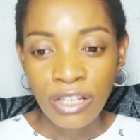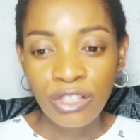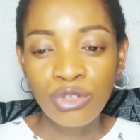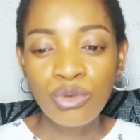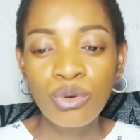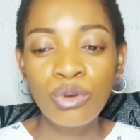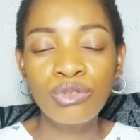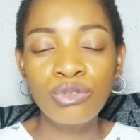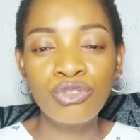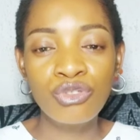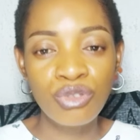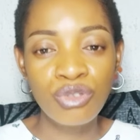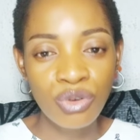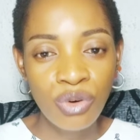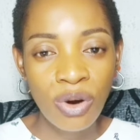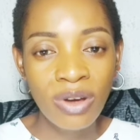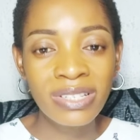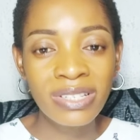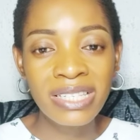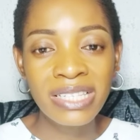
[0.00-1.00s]
So
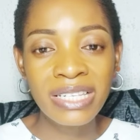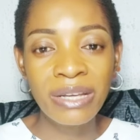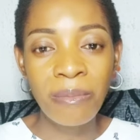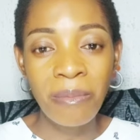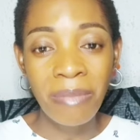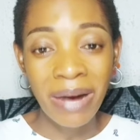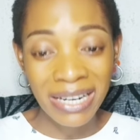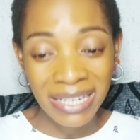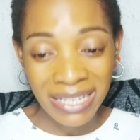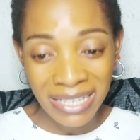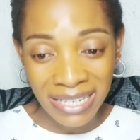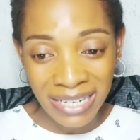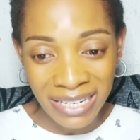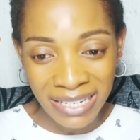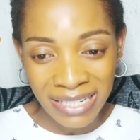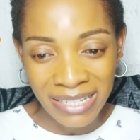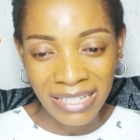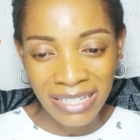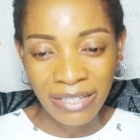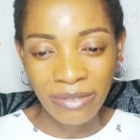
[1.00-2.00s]
trust my
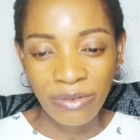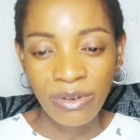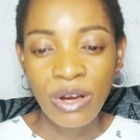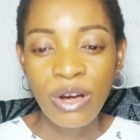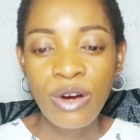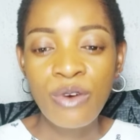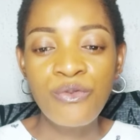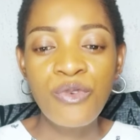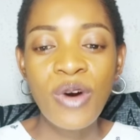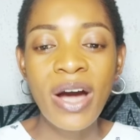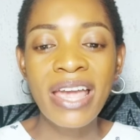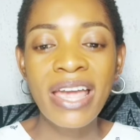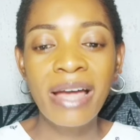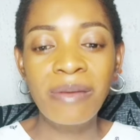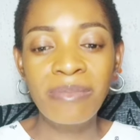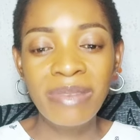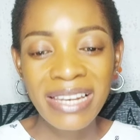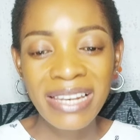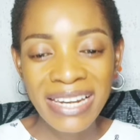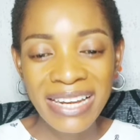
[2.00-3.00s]
leading, for I
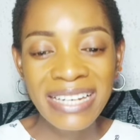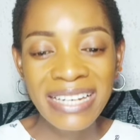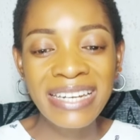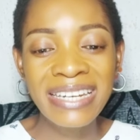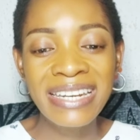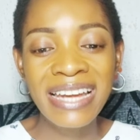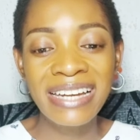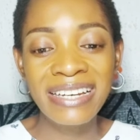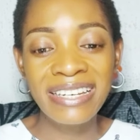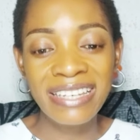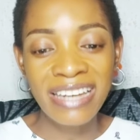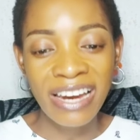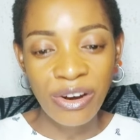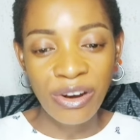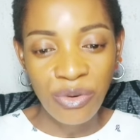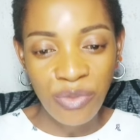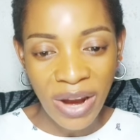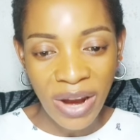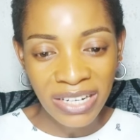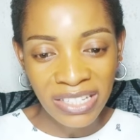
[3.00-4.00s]
am leading and
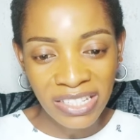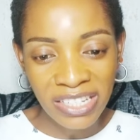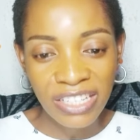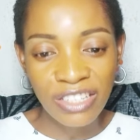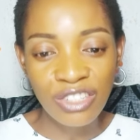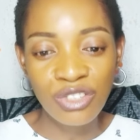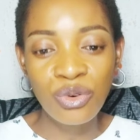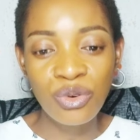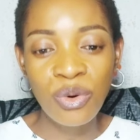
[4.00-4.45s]
directing